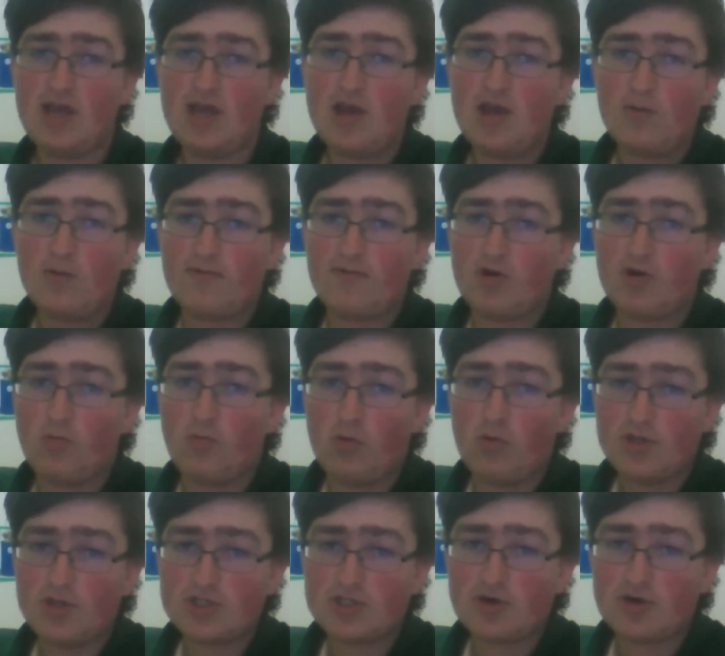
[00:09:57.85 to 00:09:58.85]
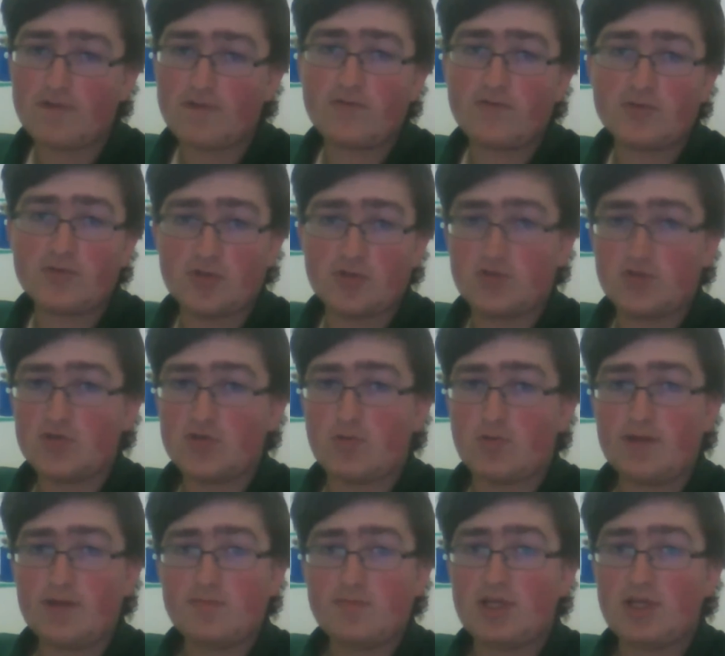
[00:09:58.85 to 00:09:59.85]
We've got 1 Starfall, 2
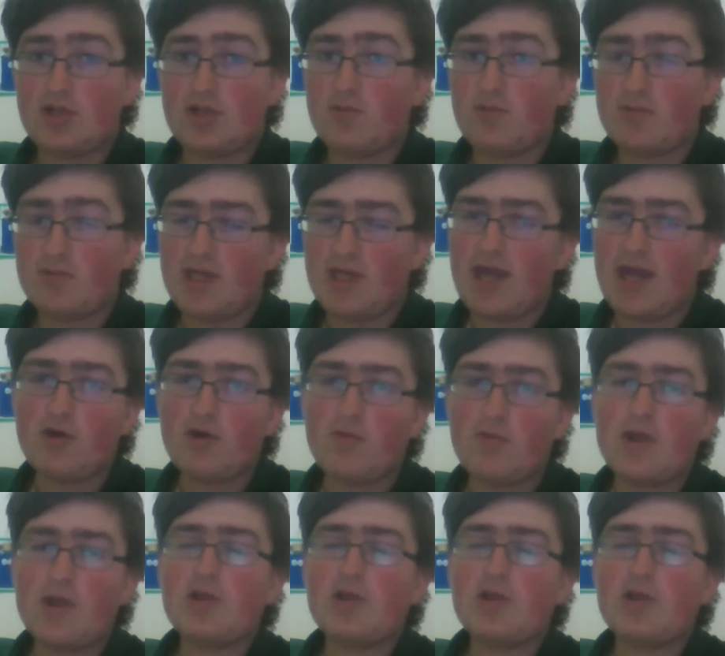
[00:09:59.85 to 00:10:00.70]
Swipes dealing with the AoE along